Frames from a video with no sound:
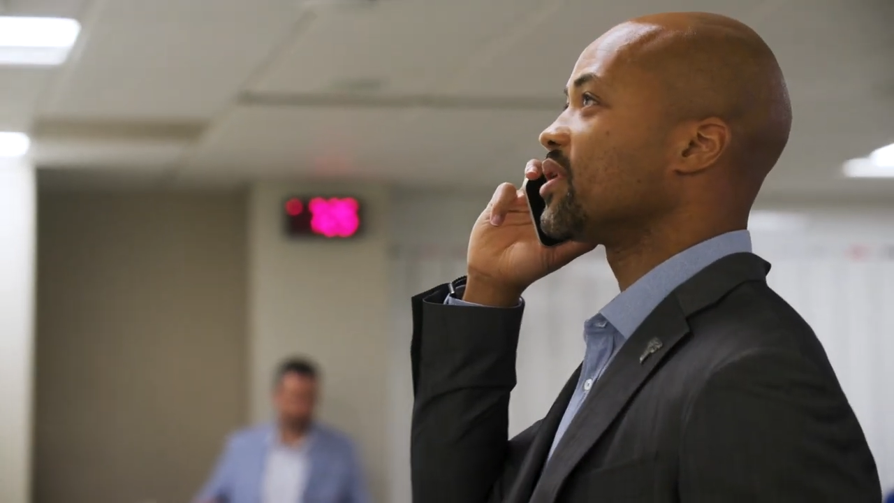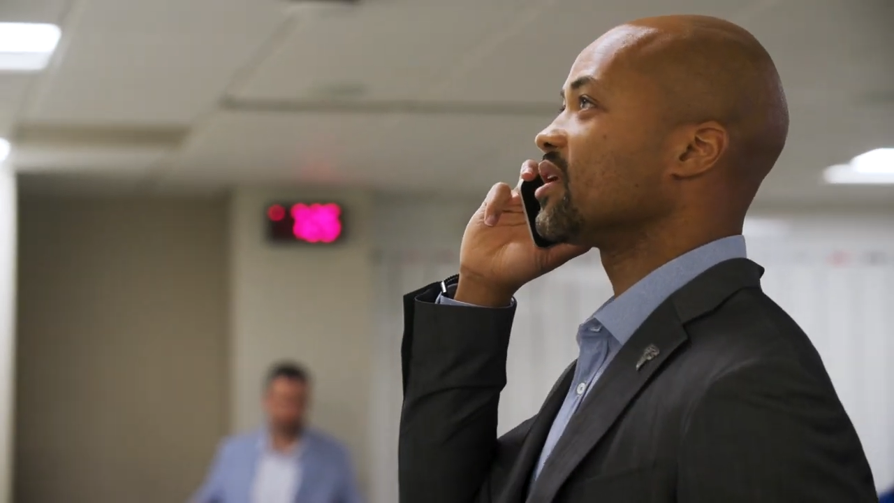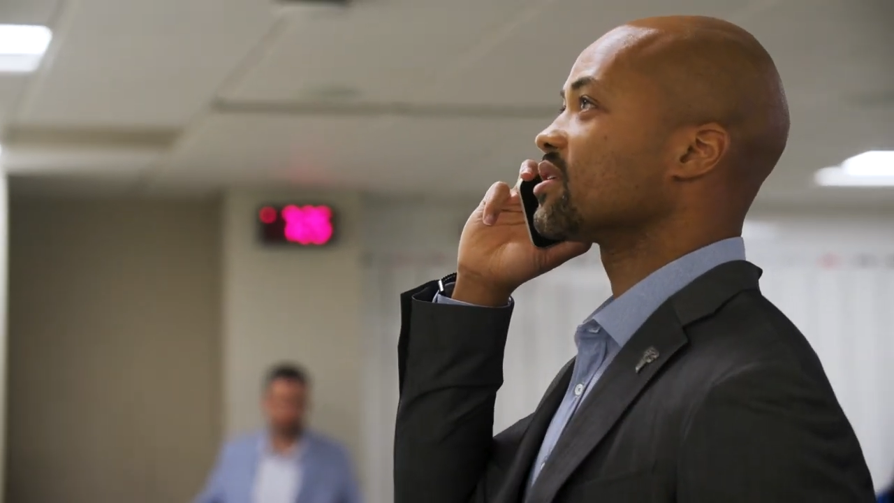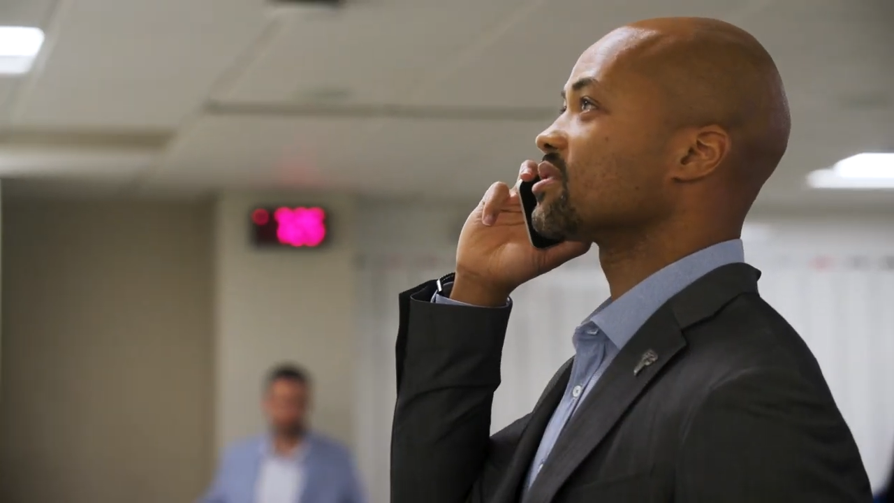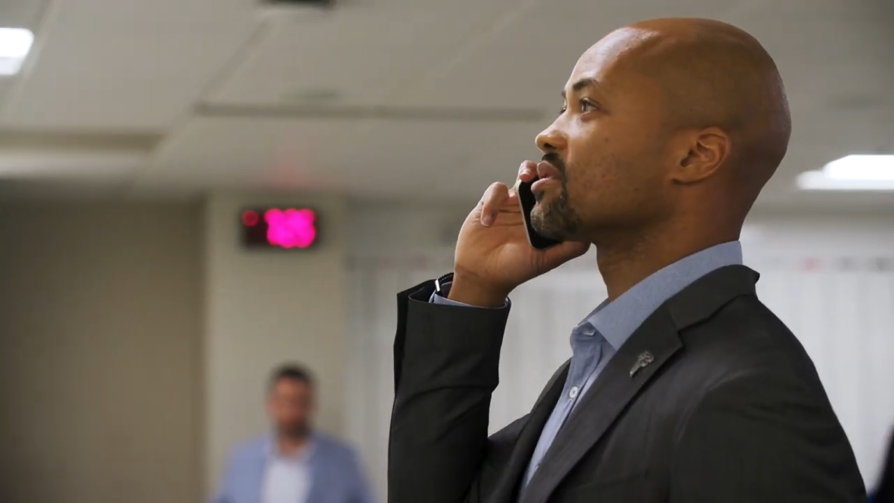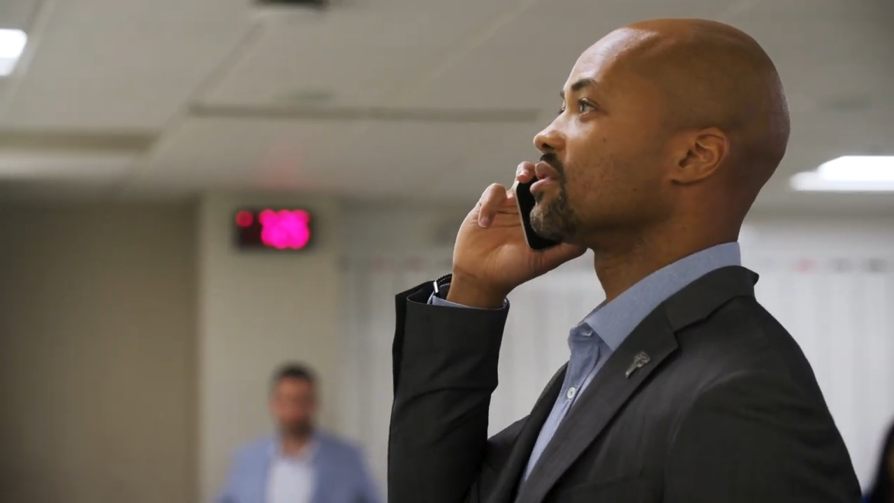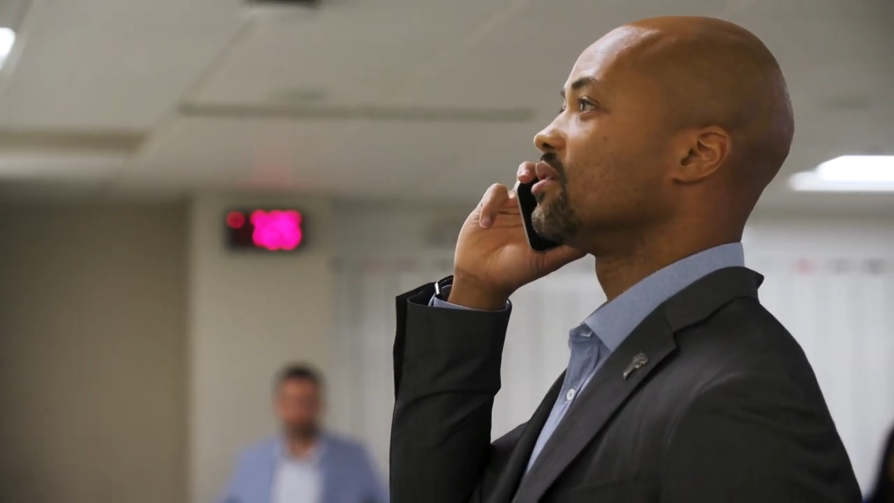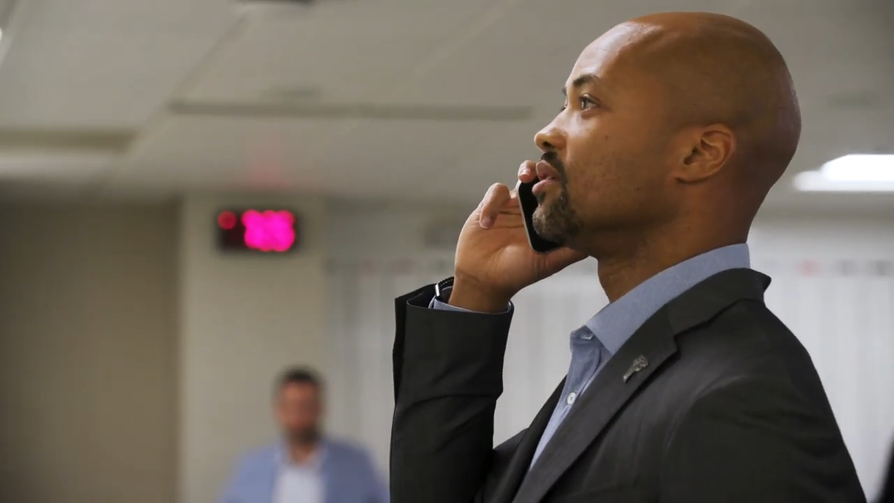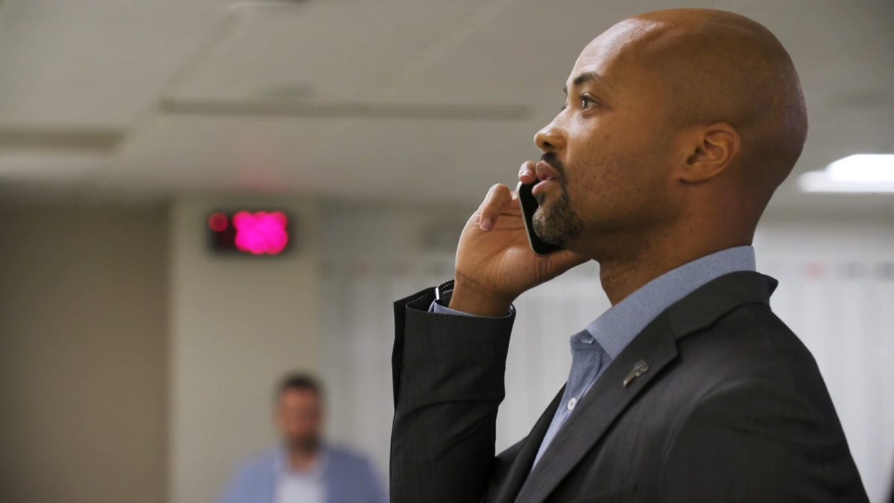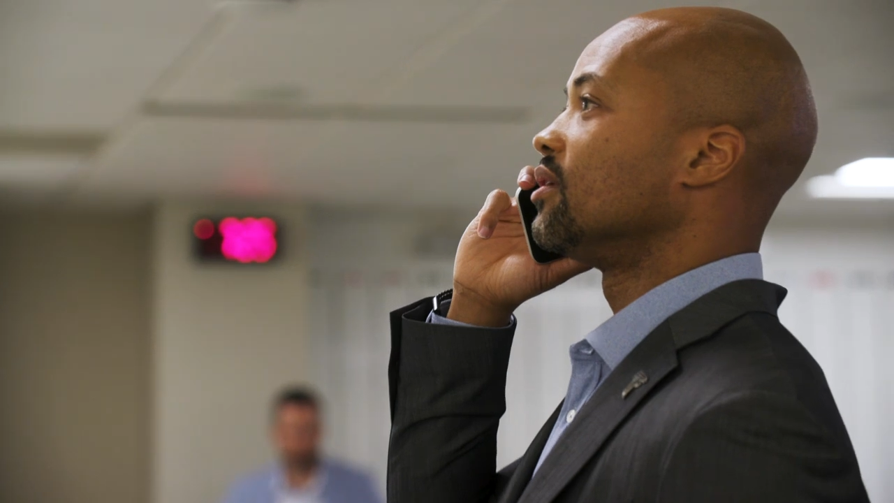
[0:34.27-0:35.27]
picks,
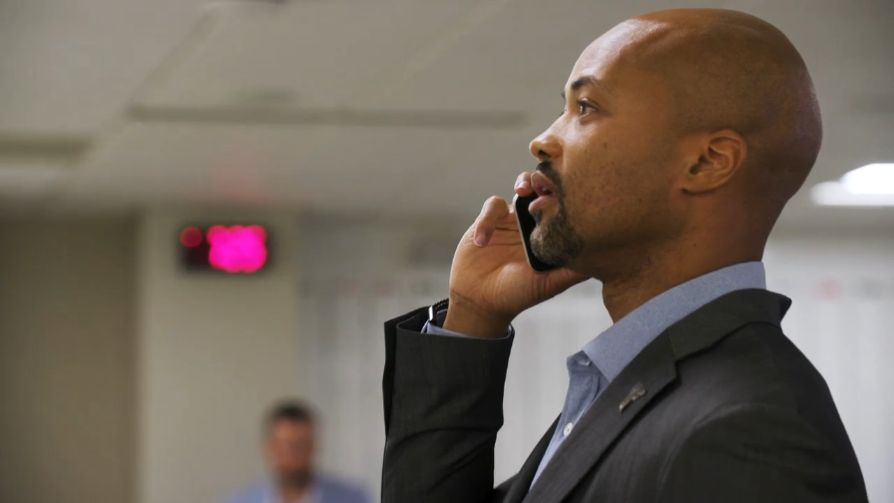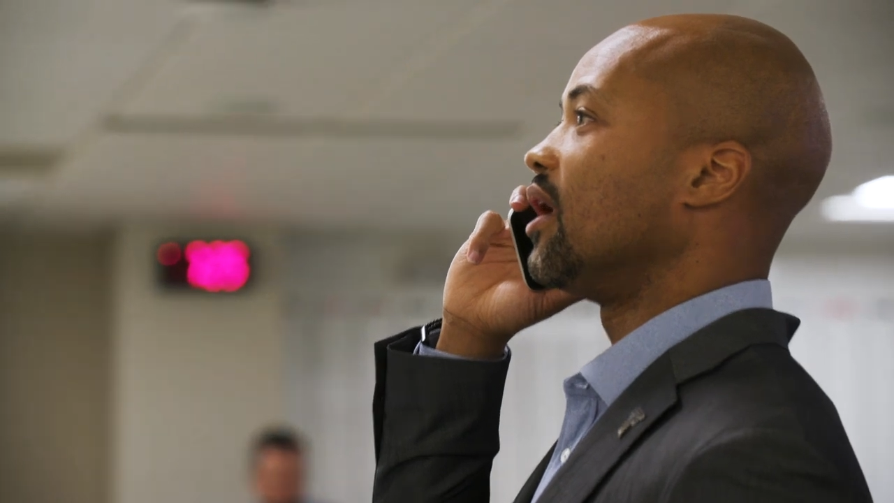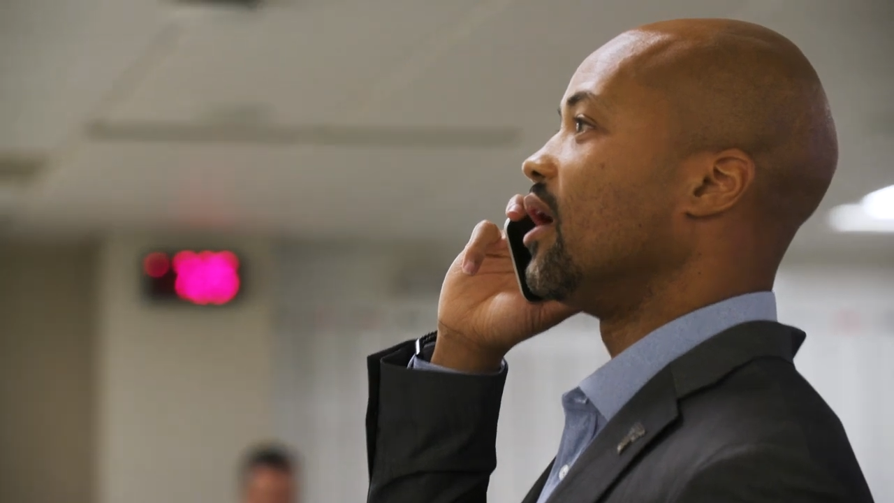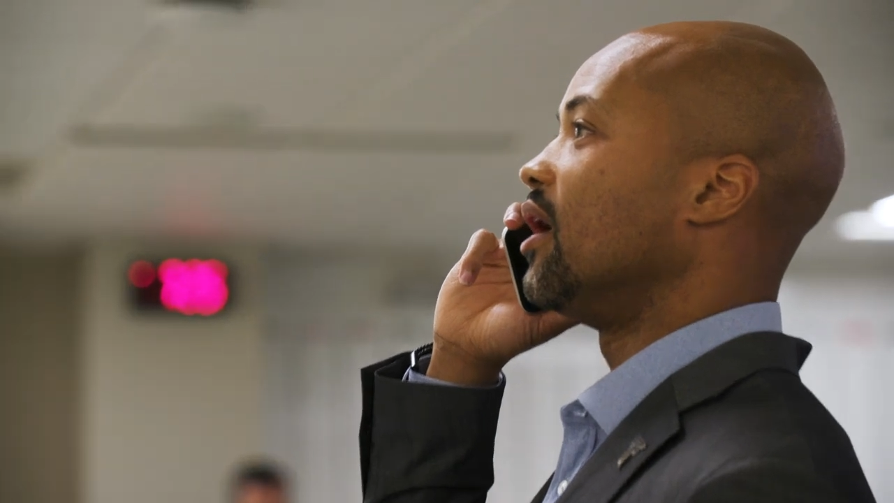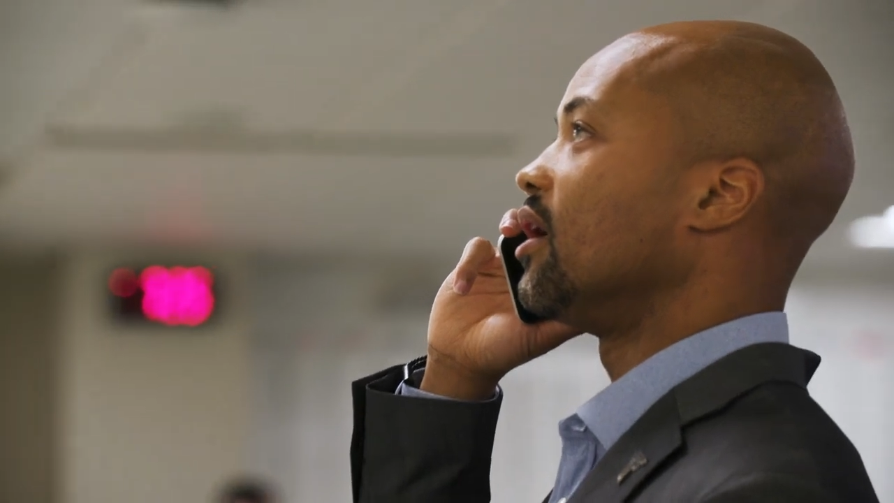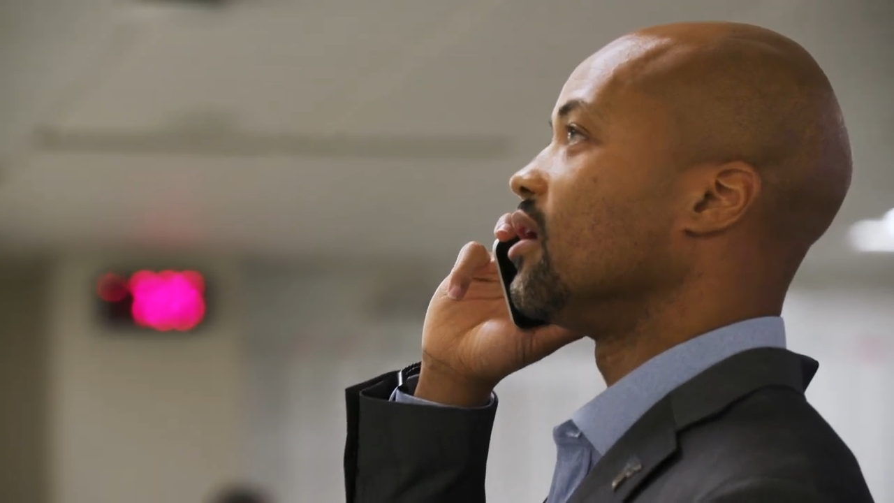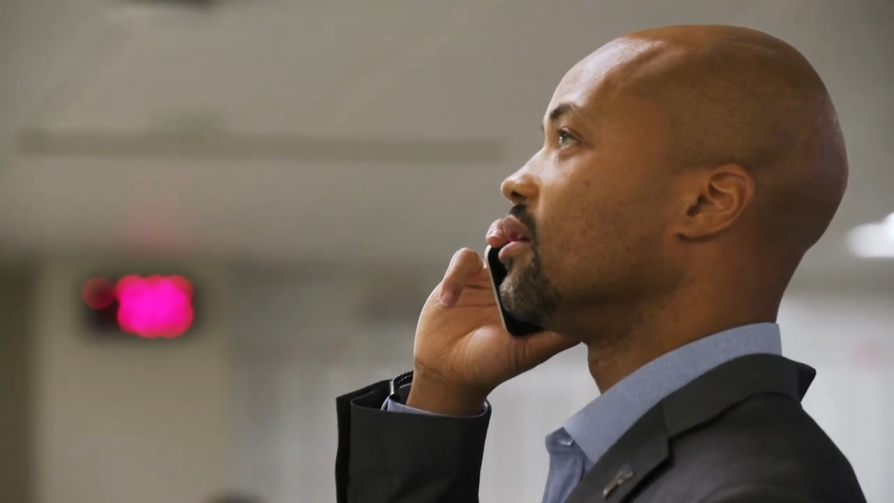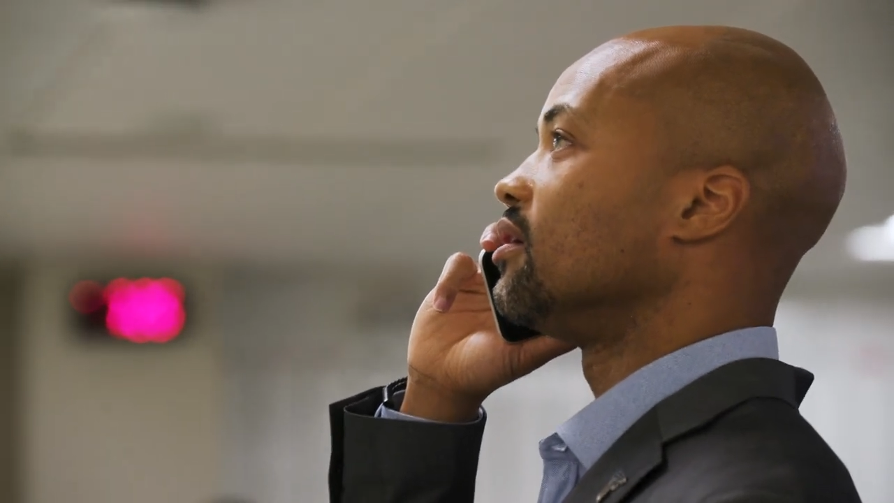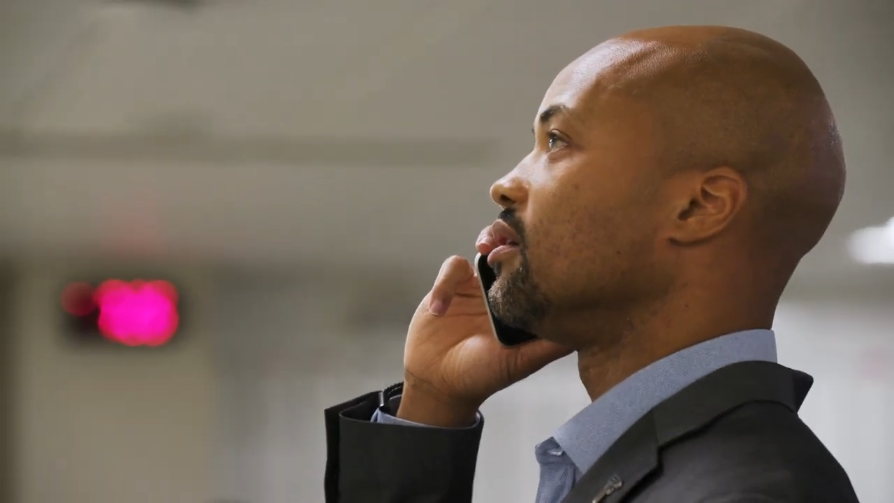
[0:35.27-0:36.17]
and